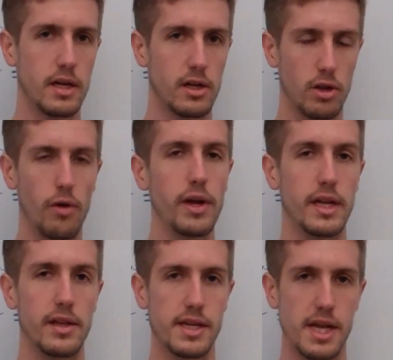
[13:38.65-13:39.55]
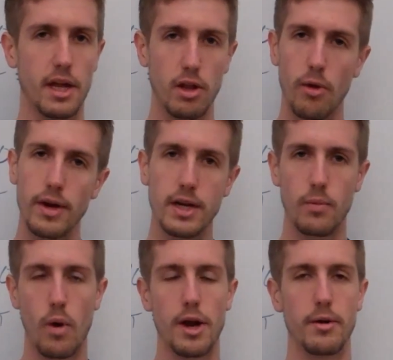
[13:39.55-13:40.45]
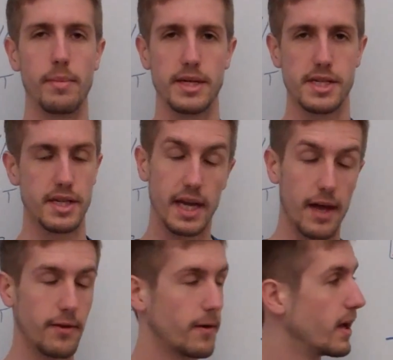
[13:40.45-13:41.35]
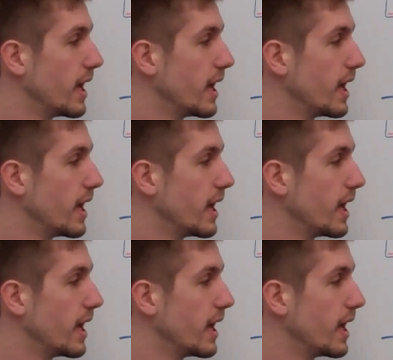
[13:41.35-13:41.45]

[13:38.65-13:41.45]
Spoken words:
chlorine. They say chlorine and water, mix it together.